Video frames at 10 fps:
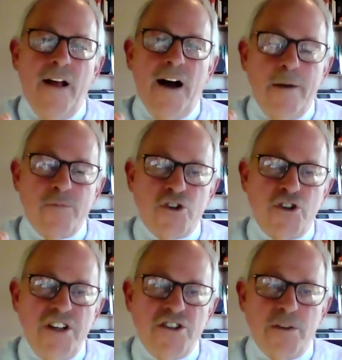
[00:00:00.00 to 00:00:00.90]
um,
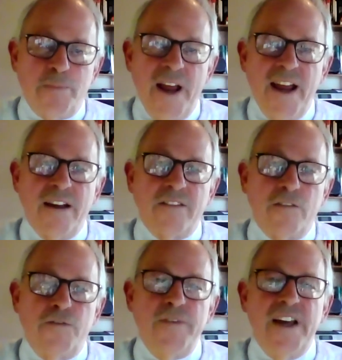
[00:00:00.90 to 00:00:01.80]
Xi Jinping
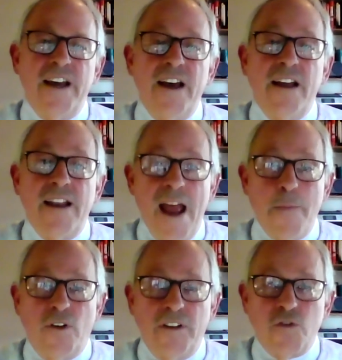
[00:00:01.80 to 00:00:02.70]
in
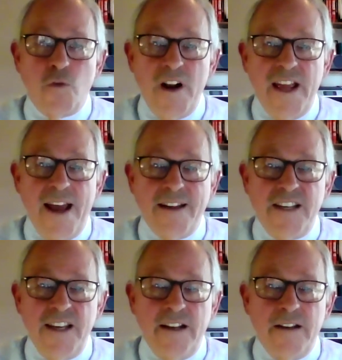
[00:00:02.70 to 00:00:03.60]
April of
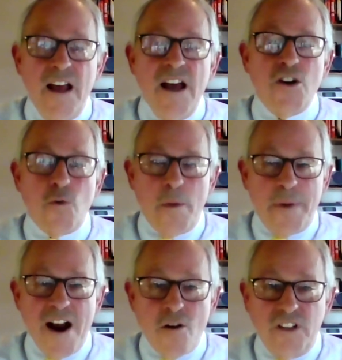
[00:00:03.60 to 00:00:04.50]
2018 to
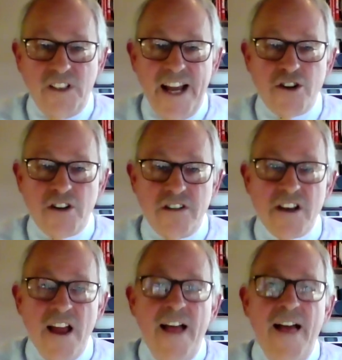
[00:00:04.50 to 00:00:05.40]
repair relations,